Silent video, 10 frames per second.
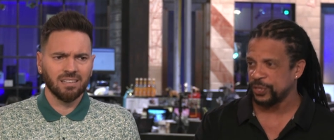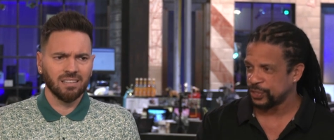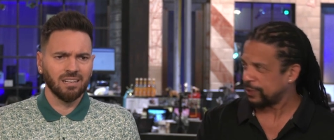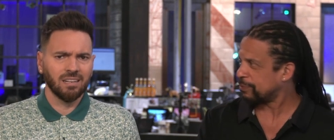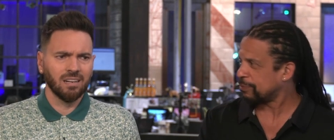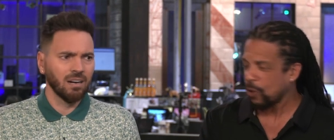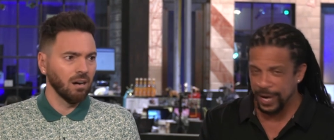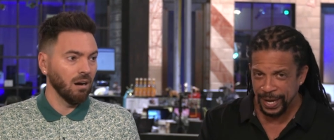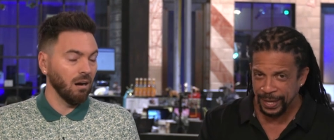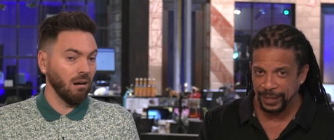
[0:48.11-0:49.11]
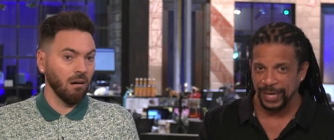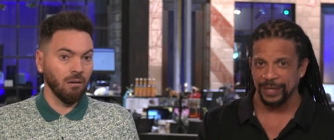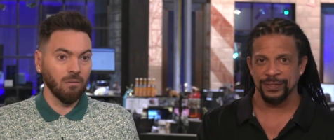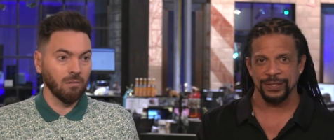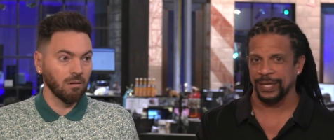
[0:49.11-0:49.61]
Speaker 1: Bridget Moynahan oh.
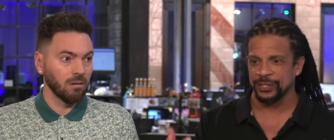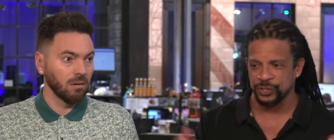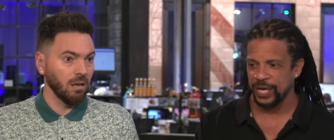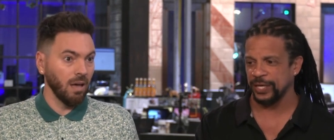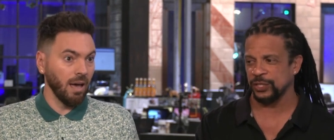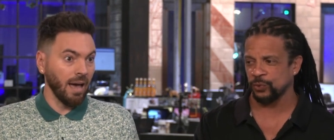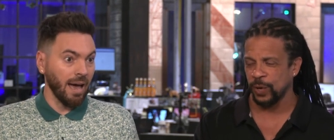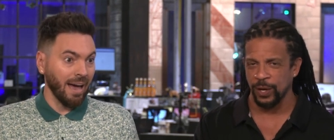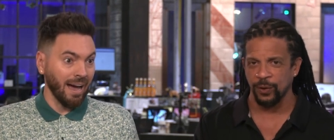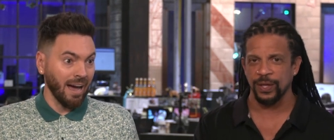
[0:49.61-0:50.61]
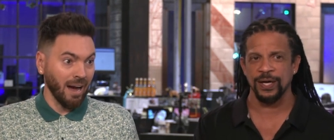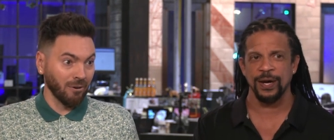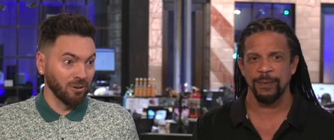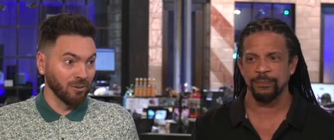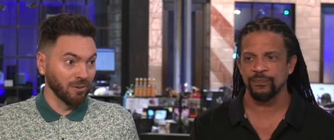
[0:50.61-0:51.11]
got, got a shot as well.
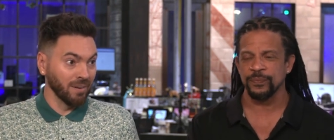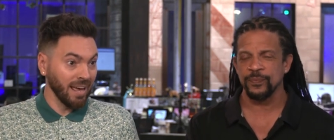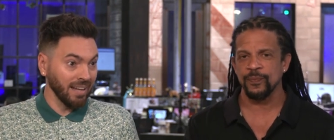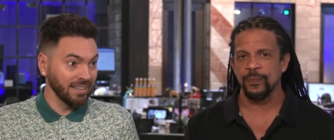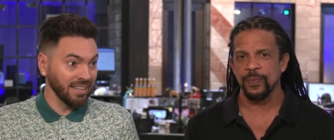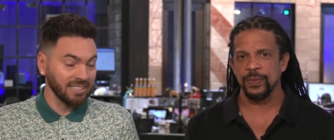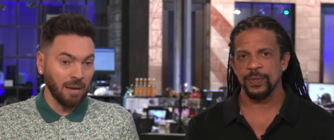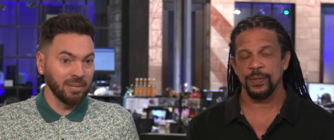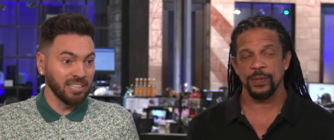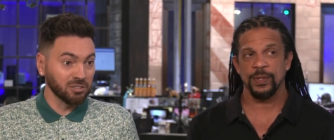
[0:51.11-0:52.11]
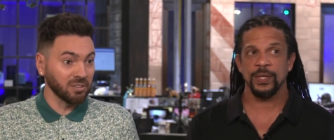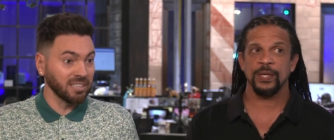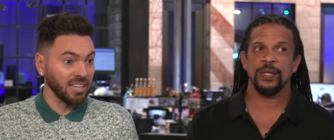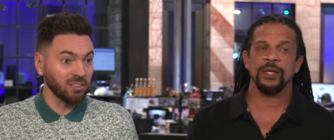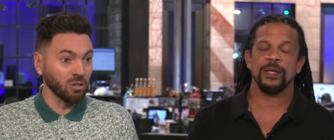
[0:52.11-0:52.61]
Aaron um,
Speaker 2: Hernandez. I mean, these are
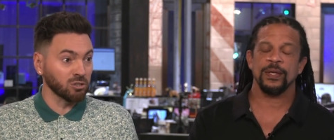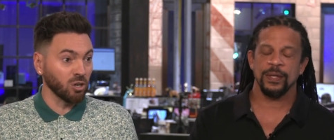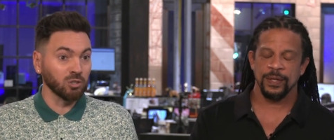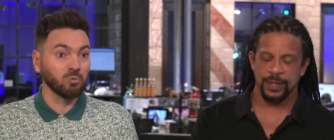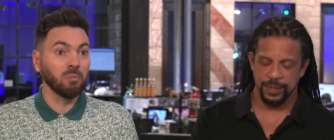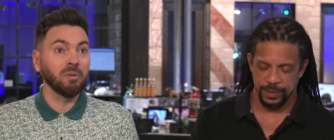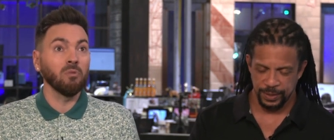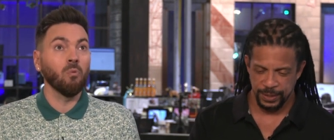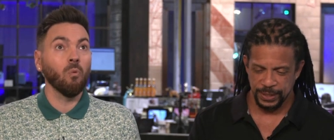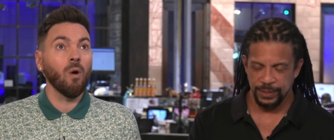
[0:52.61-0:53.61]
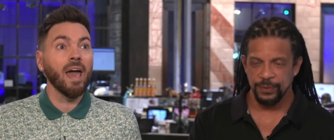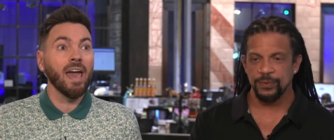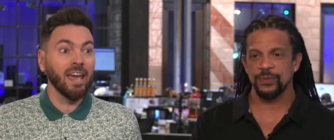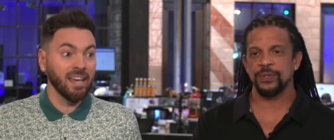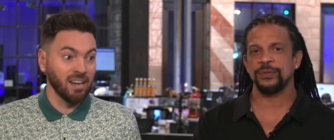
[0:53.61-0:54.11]
things I thought Charles would be
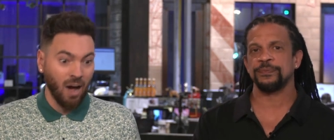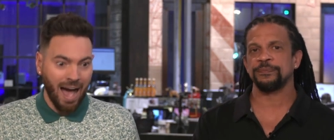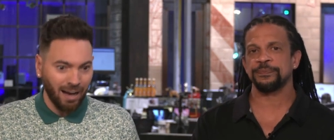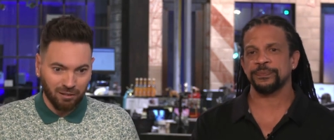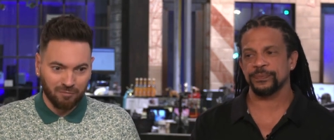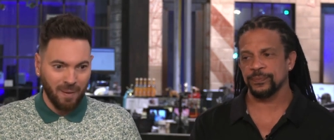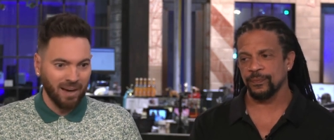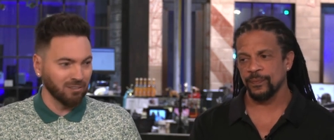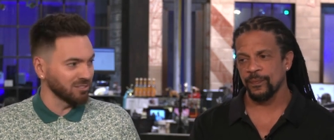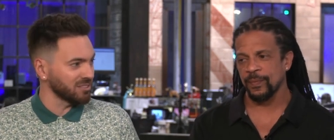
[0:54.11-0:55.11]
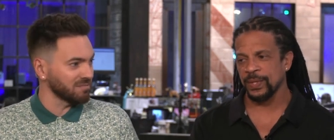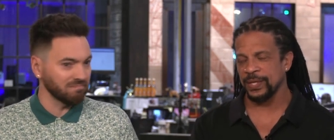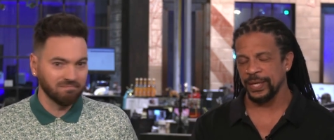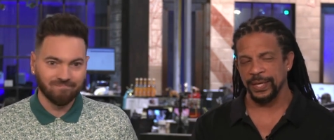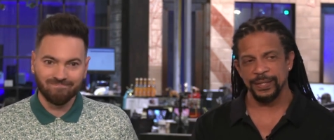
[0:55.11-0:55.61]
way out of bounds.
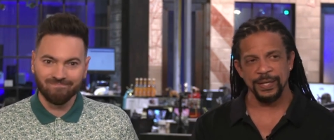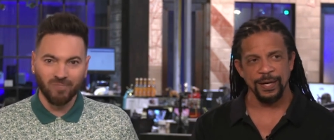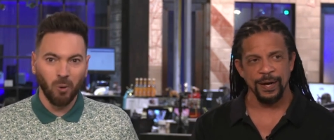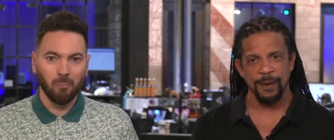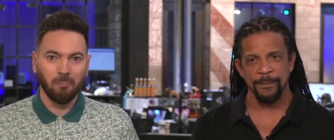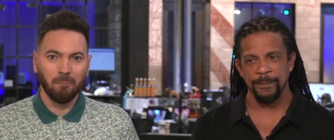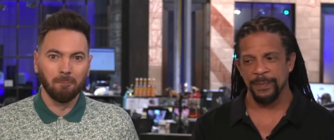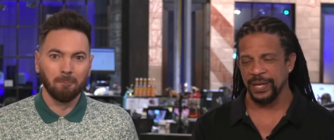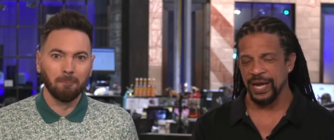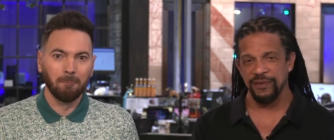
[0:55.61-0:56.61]
Speaker 1: Yeah, um, but